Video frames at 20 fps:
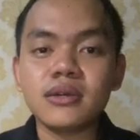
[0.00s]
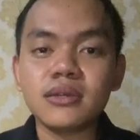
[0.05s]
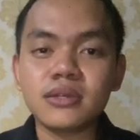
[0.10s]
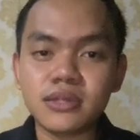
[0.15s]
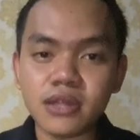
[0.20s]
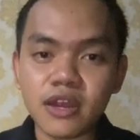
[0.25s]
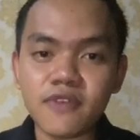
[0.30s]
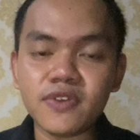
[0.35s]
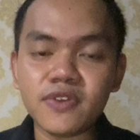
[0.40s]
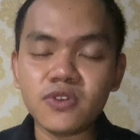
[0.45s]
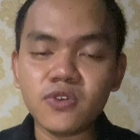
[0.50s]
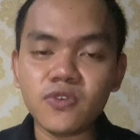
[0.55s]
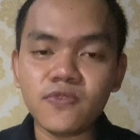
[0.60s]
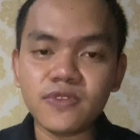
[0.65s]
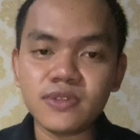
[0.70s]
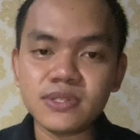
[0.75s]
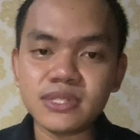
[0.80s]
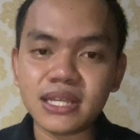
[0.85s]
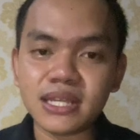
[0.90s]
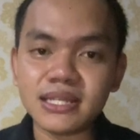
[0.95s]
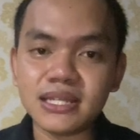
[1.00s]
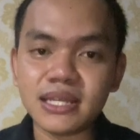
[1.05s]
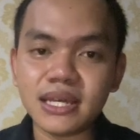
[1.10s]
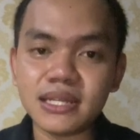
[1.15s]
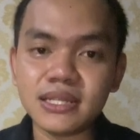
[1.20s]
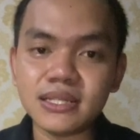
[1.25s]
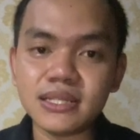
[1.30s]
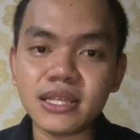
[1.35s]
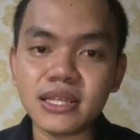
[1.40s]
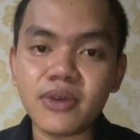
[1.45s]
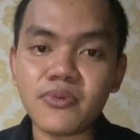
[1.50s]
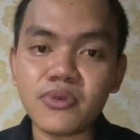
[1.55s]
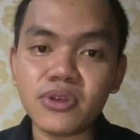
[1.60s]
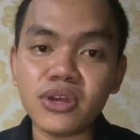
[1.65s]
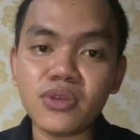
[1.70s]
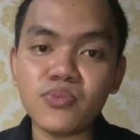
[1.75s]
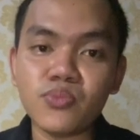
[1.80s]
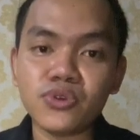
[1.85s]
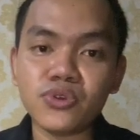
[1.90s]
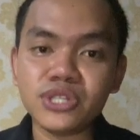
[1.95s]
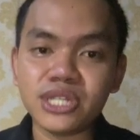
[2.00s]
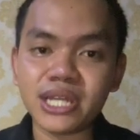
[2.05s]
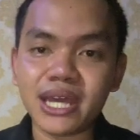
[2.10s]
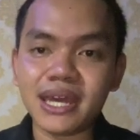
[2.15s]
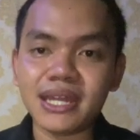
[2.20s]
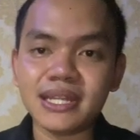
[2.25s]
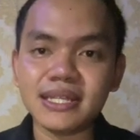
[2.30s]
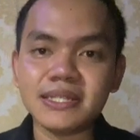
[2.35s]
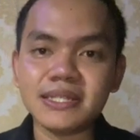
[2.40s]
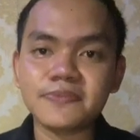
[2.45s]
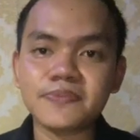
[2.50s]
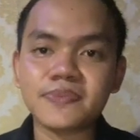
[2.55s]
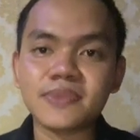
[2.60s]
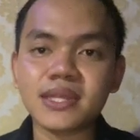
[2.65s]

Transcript: graphic novels entitled American Born Chinese.